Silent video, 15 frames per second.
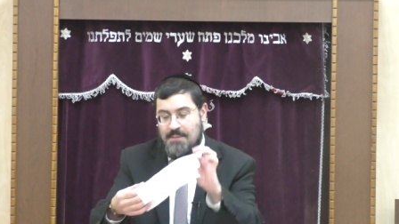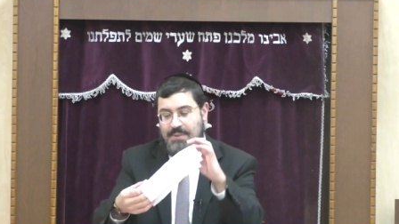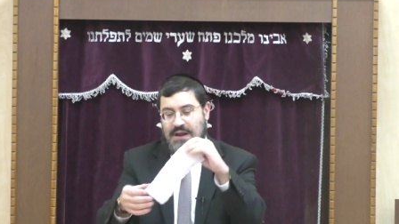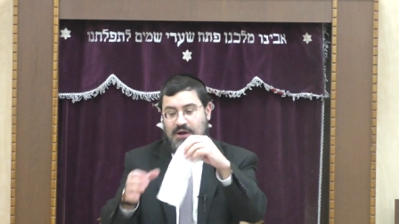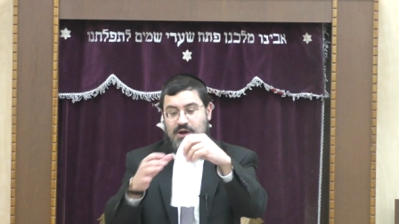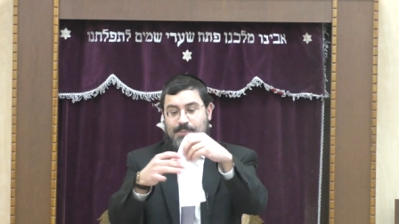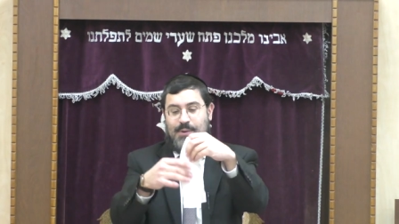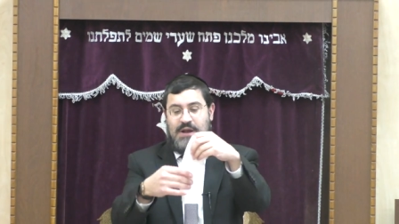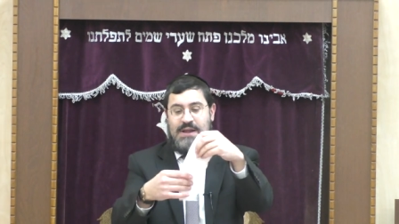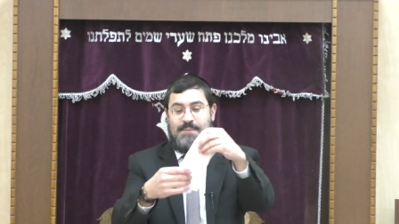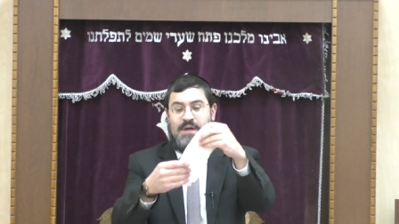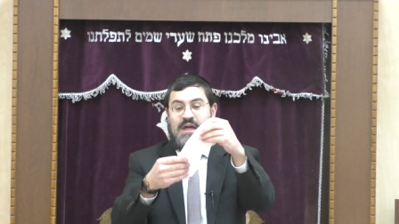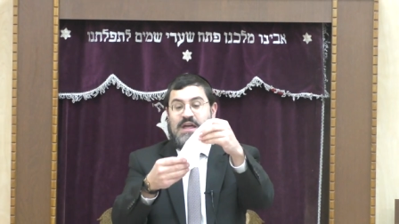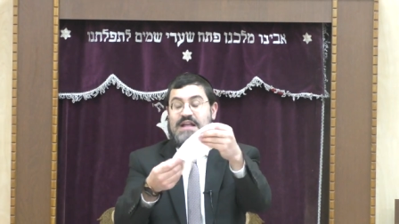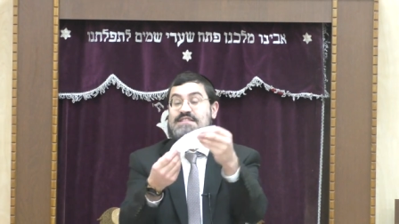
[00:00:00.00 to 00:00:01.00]
But
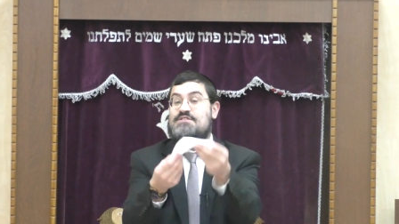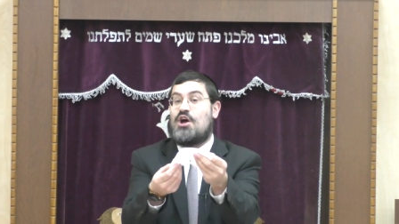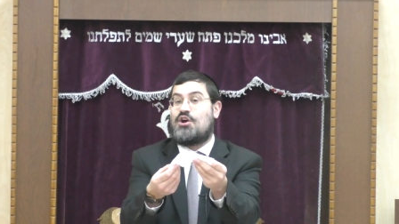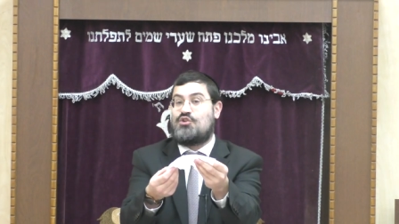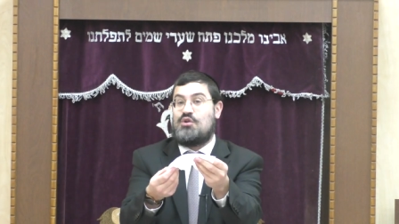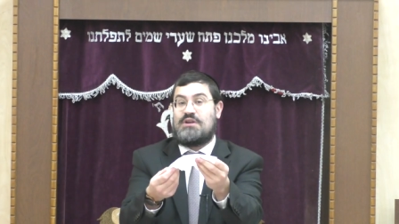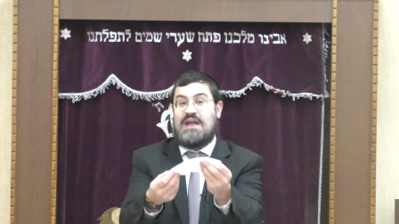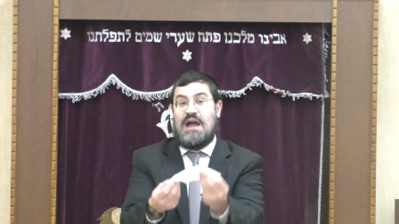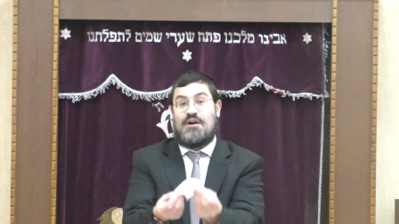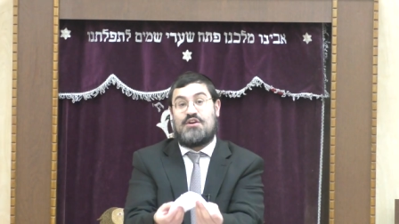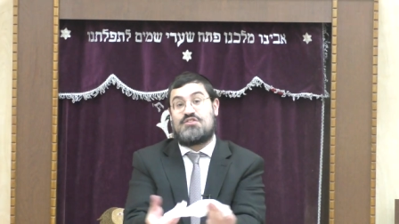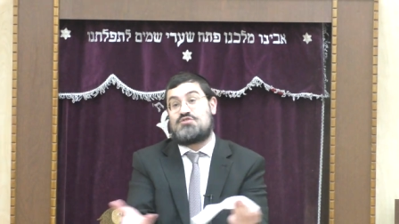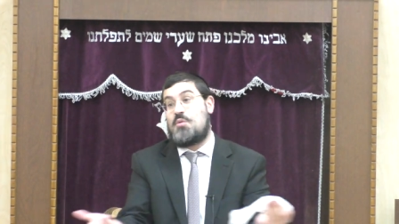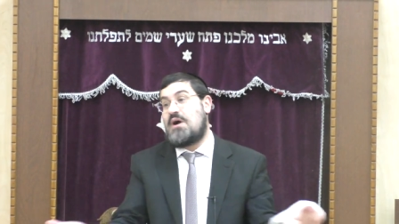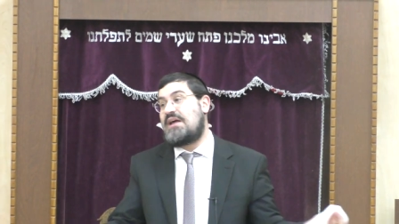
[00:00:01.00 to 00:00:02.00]
Akoponim, it's not Gedolei
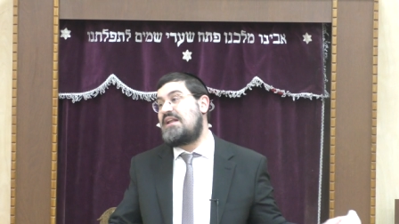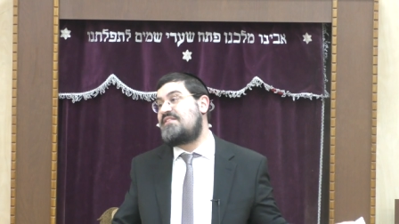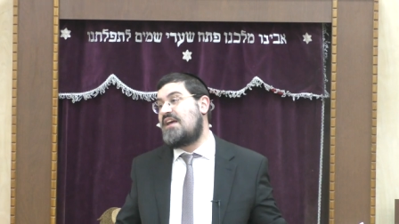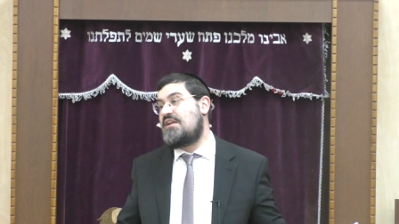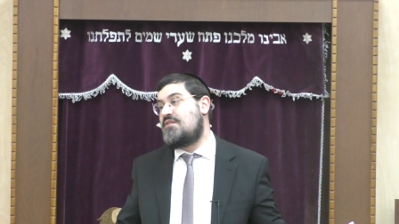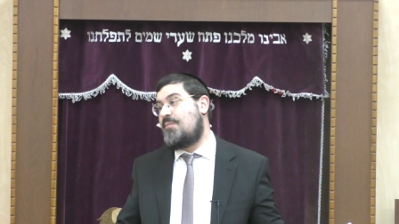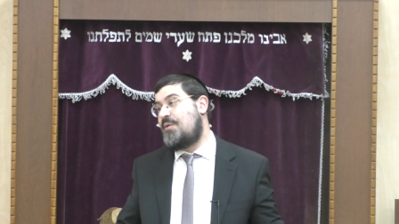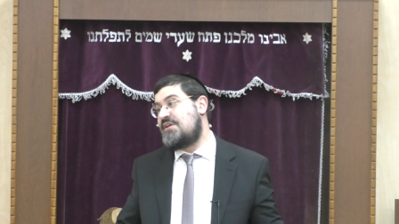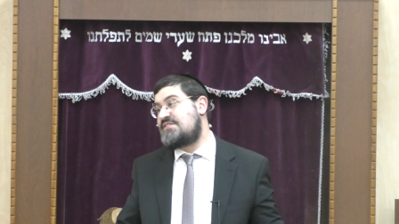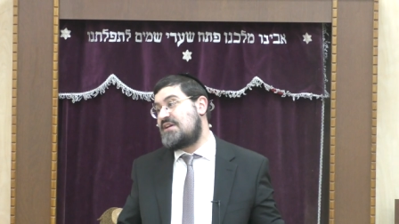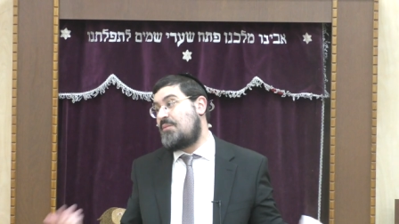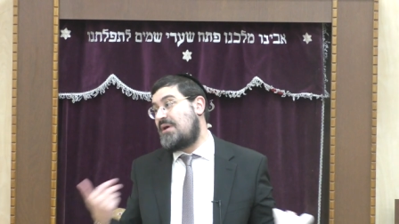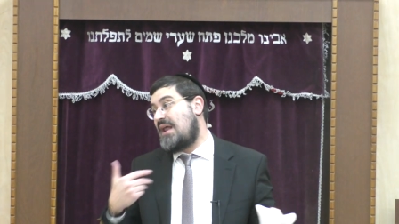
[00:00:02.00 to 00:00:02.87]
Karka. So what can I tell you, Rabbi Yisai?